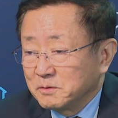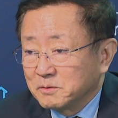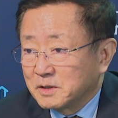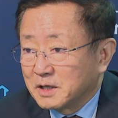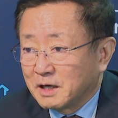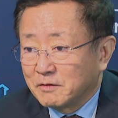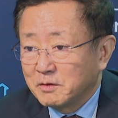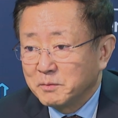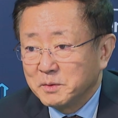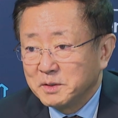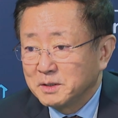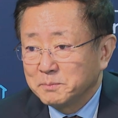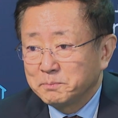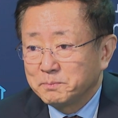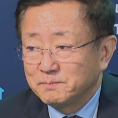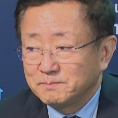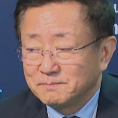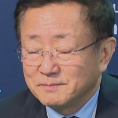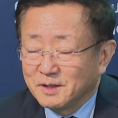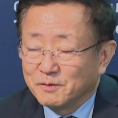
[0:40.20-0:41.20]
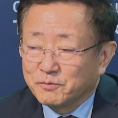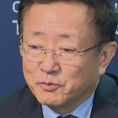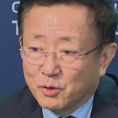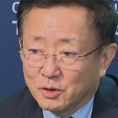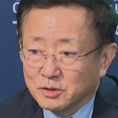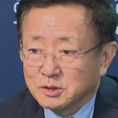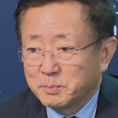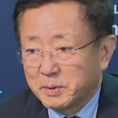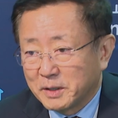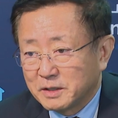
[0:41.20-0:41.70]
government of
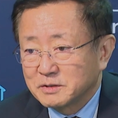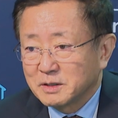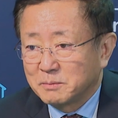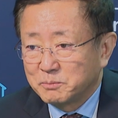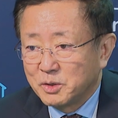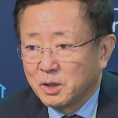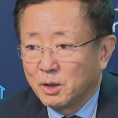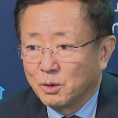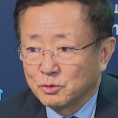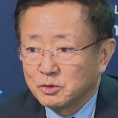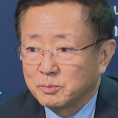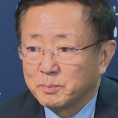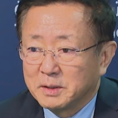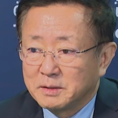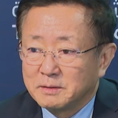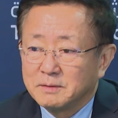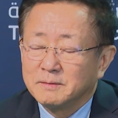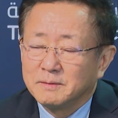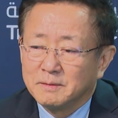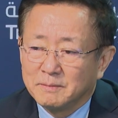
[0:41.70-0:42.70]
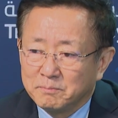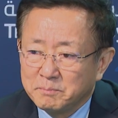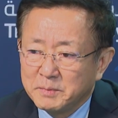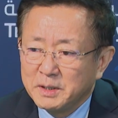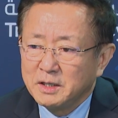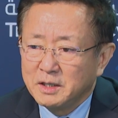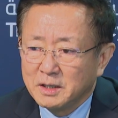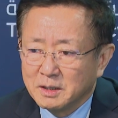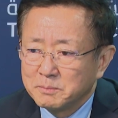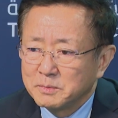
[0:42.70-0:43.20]
course play some roles, but
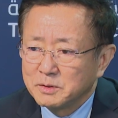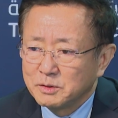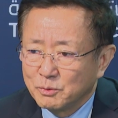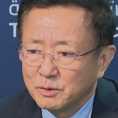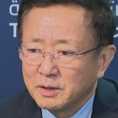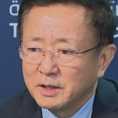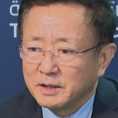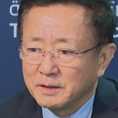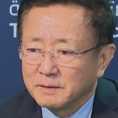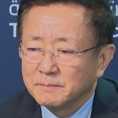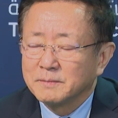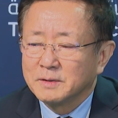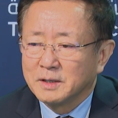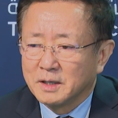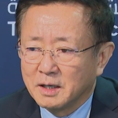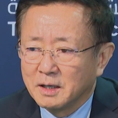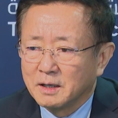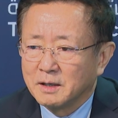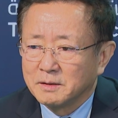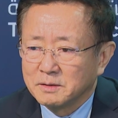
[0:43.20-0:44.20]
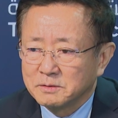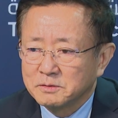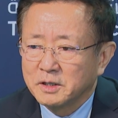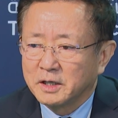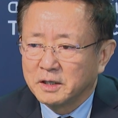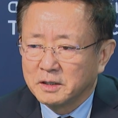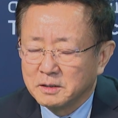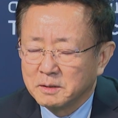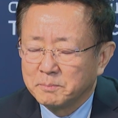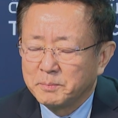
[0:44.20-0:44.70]
medium really
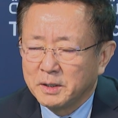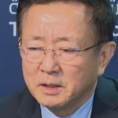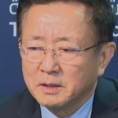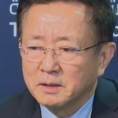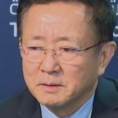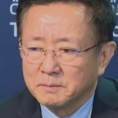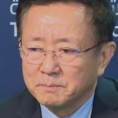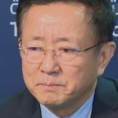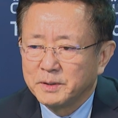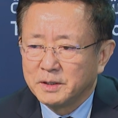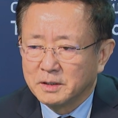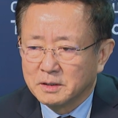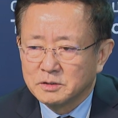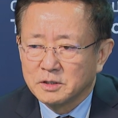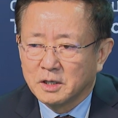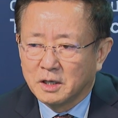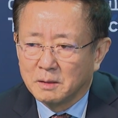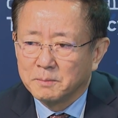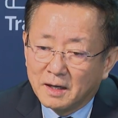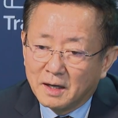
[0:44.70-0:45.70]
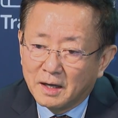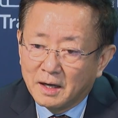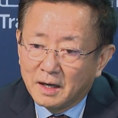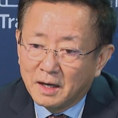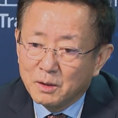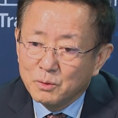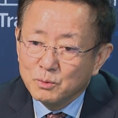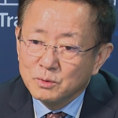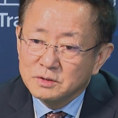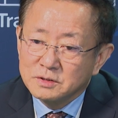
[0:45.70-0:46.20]
take the bigger job.
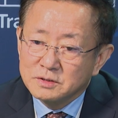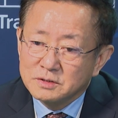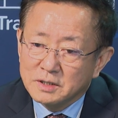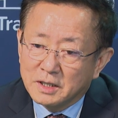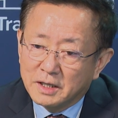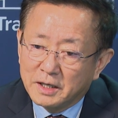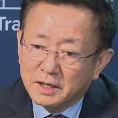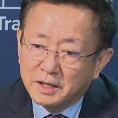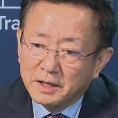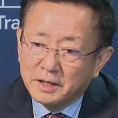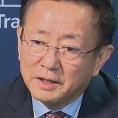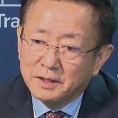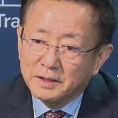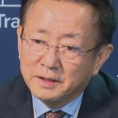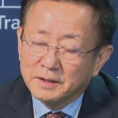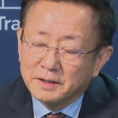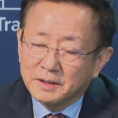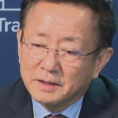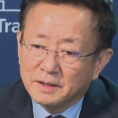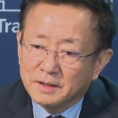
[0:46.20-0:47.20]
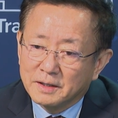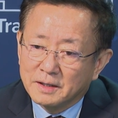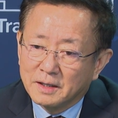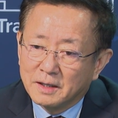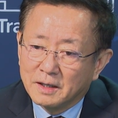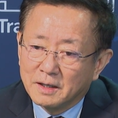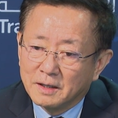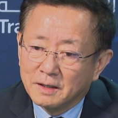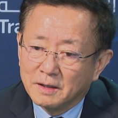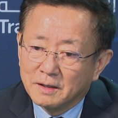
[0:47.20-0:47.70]
I would say
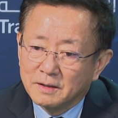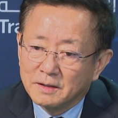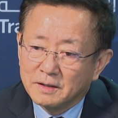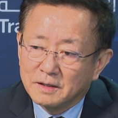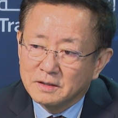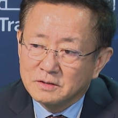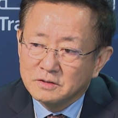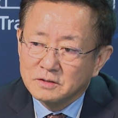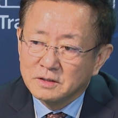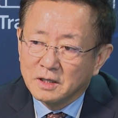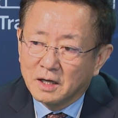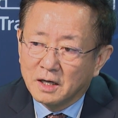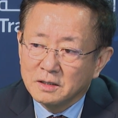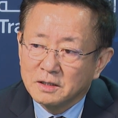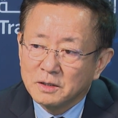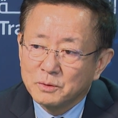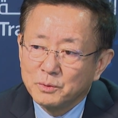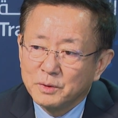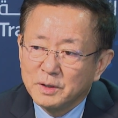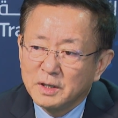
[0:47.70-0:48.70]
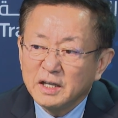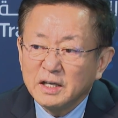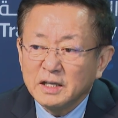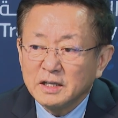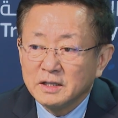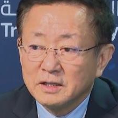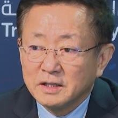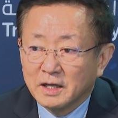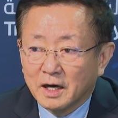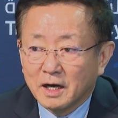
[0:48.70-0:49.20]
it's not really
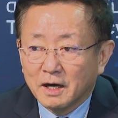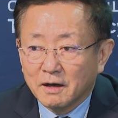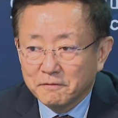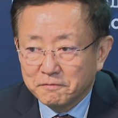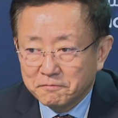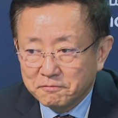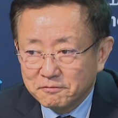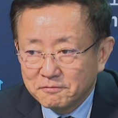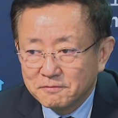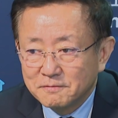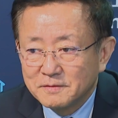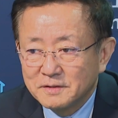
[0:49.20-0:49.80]
enough.